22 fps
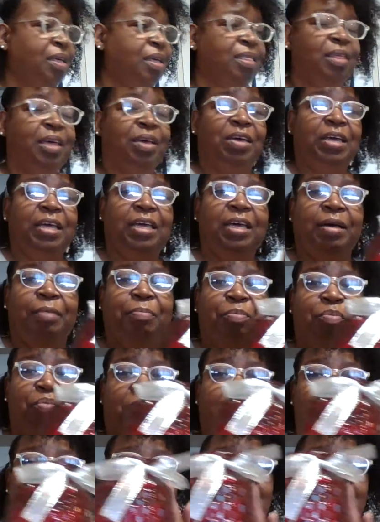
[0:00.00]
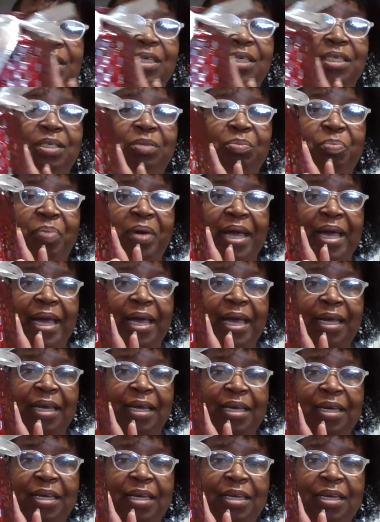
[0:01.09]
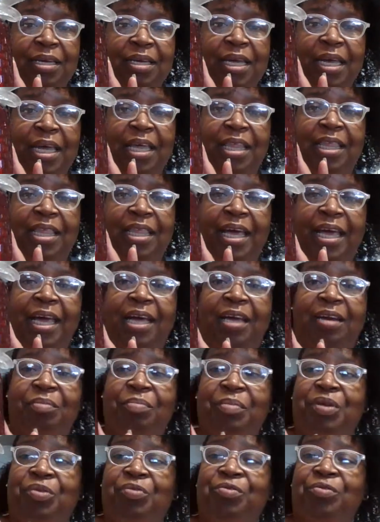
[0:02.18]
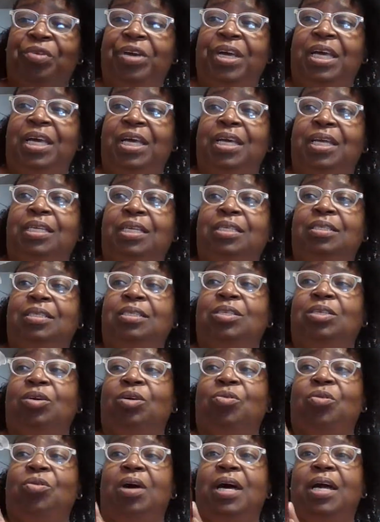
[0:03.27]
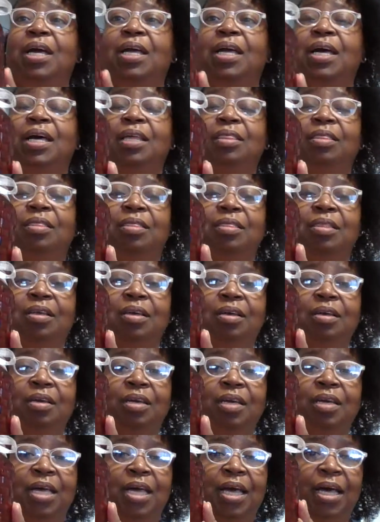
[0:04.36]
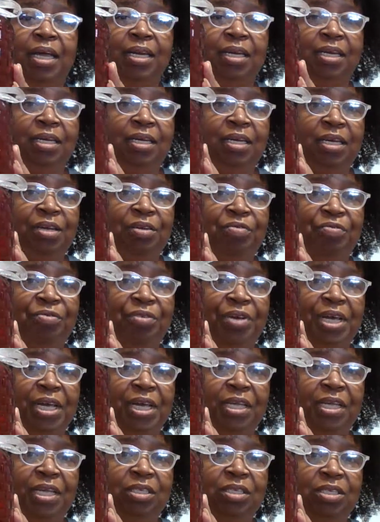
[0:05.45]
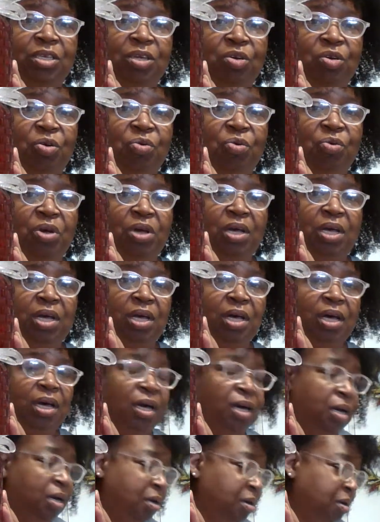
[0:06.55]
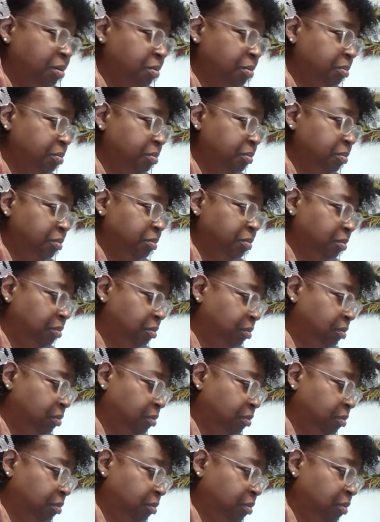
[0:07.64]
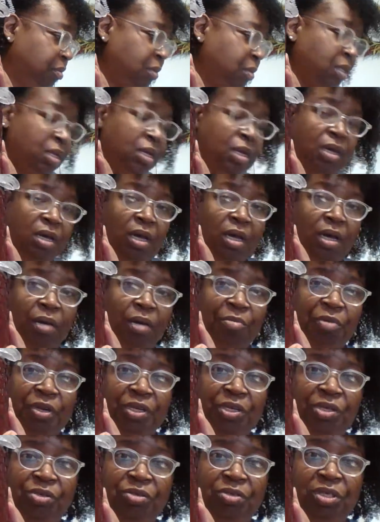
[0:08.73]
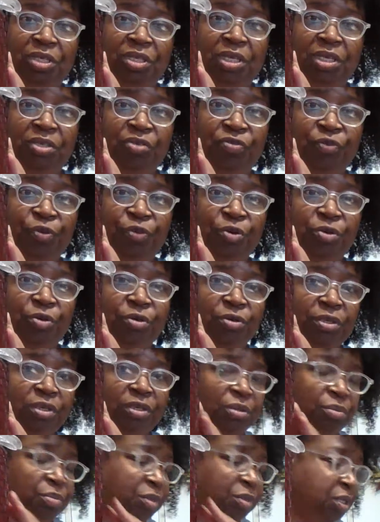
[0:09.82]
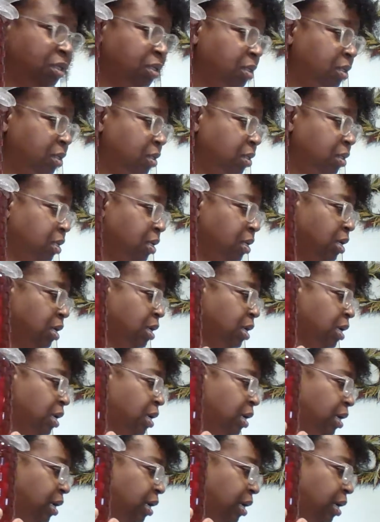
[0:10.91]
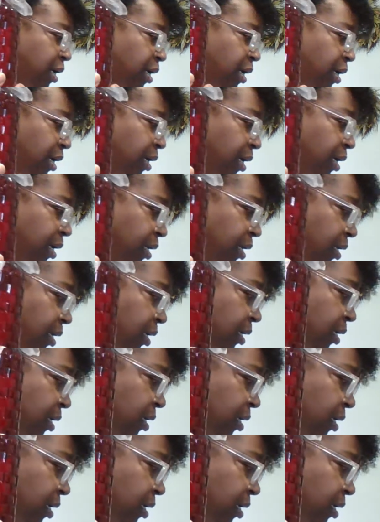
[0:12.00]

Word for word: they brought these back and they had them in red, so I got got it in red. So um I'm going to use these for Christmas and